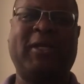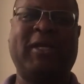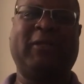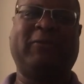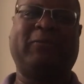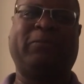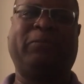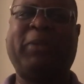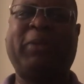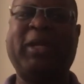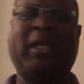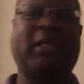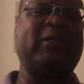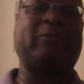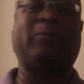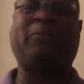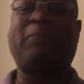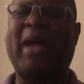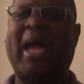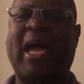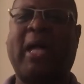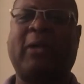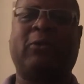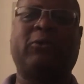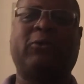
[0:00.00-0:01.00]
biggest
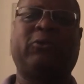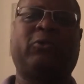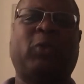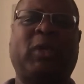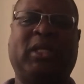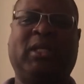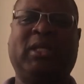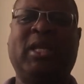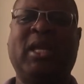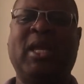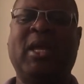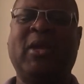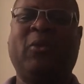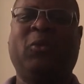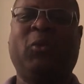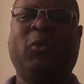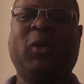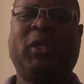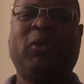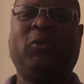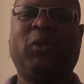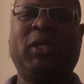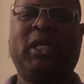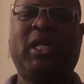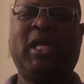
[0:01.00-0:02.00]
battles when
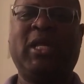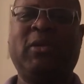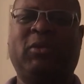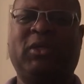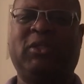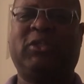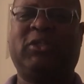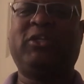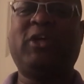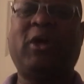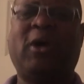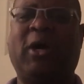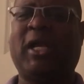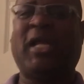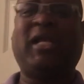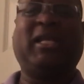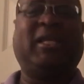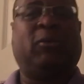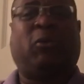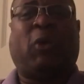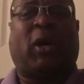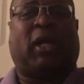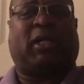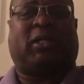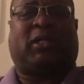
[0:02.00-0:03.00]
he was young,
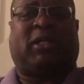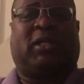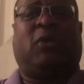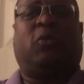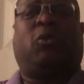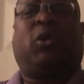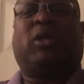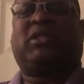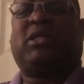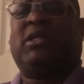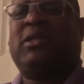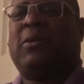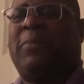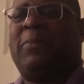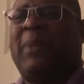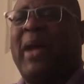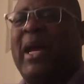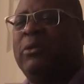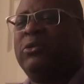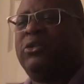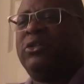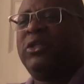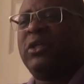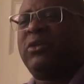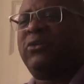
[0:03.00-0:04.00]
and watch, it wasn't a
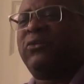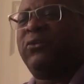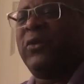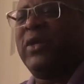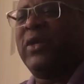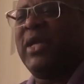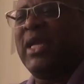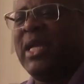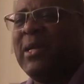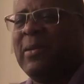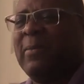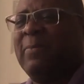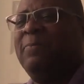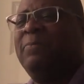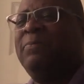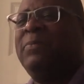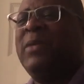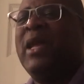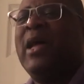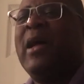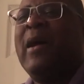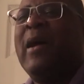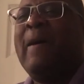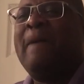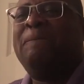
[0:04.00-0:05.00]
battle just for him,
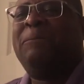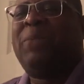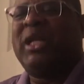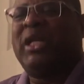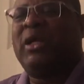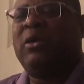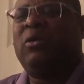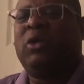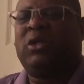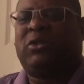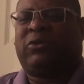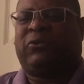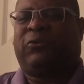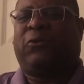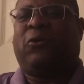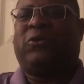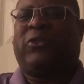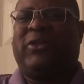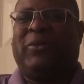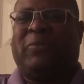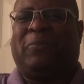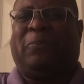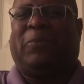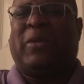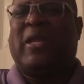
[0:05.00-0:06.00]
but it was for
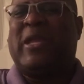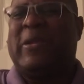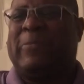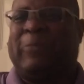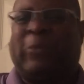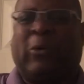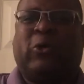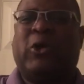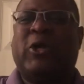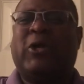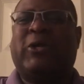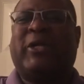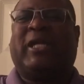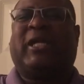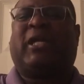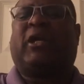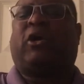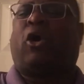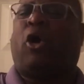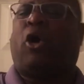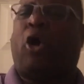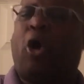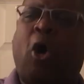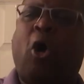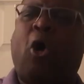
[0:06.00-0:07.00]
the people
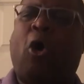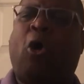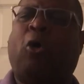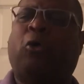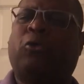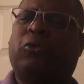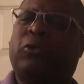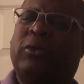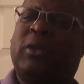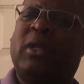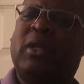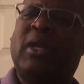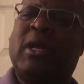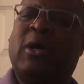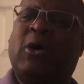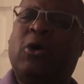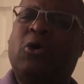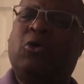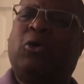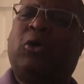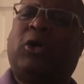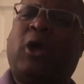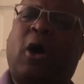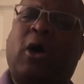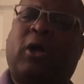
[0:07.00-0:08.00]

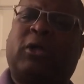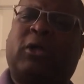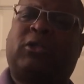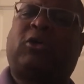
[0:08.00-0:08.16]
who God